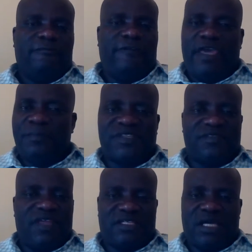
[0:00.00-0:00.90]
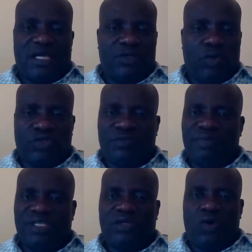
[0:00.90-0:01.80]
verbs that cannot
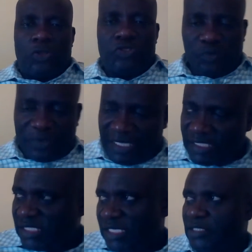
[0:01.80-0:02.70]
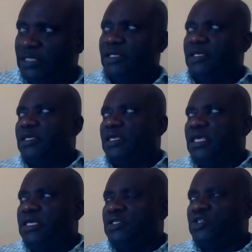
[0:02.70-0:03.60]
be conjugated
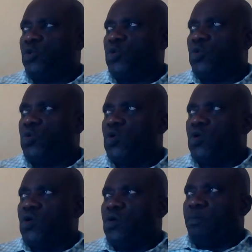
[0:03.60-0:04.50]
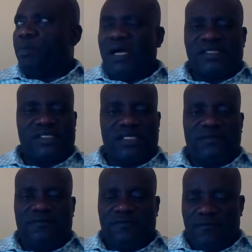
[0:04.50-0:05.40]
into
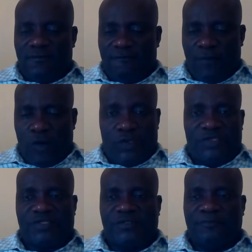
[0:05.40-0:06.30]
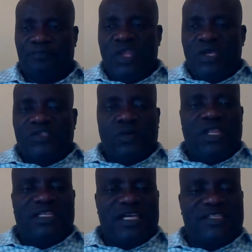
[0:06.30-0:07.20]
passive voice. So
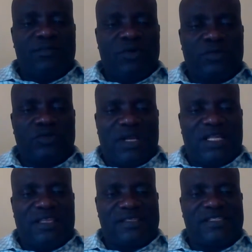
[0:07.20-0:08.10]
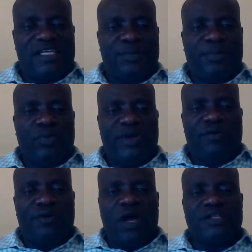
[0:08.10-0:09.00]
let us move to another step
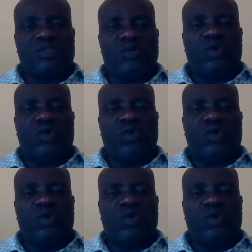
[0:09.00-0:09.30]
where we want to